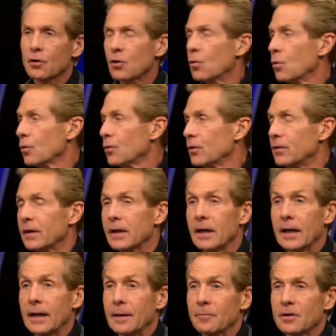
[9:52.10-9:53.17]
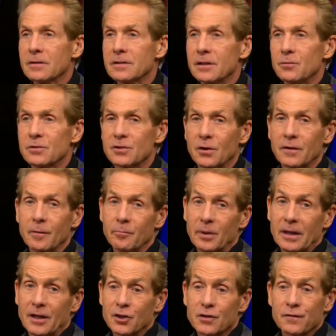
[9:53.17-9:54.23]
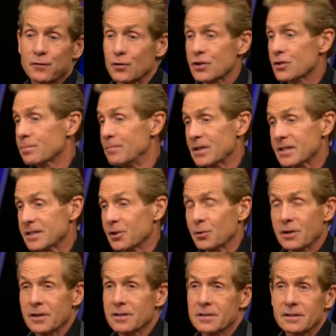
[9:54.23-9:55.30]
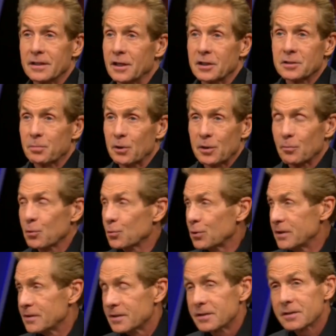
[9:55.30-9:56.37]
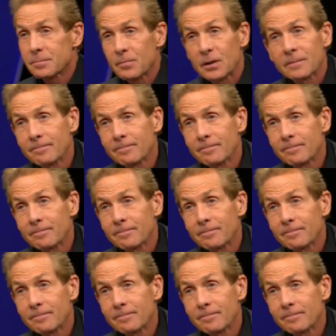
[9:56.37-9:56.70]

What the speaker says: corner in the game because he was on the bench for mysterious, inexplicable reasons. But